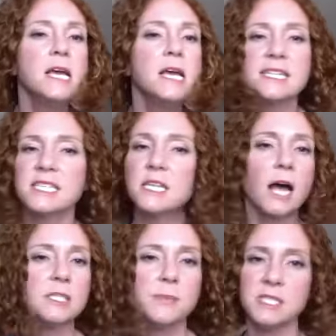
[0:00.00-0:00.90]
It's
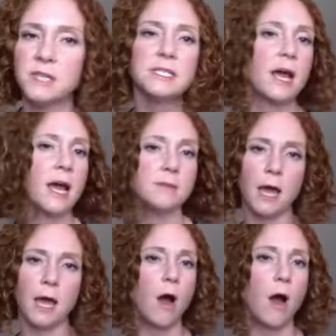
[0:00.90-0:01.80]
not specific times
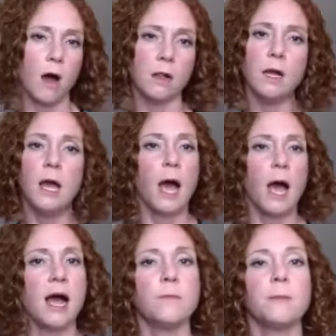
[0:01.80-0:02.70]
at all.
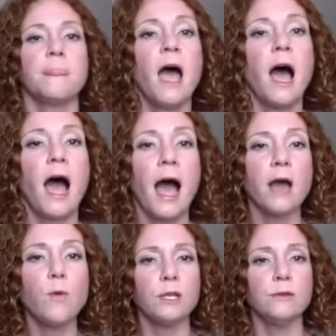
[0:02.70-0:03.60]
I
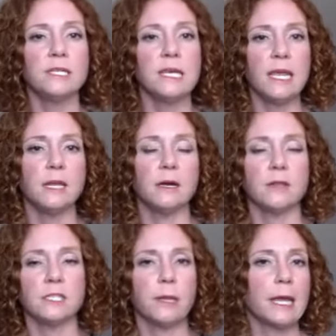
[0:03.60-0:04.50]
want you to eat on
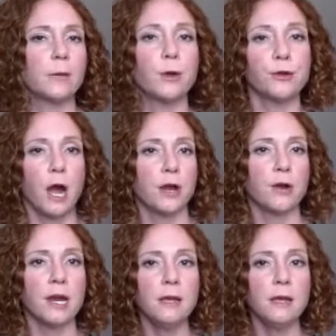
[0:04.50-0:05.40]
this plan when you're
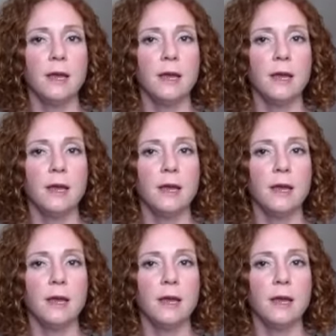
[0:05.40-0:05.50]
hungry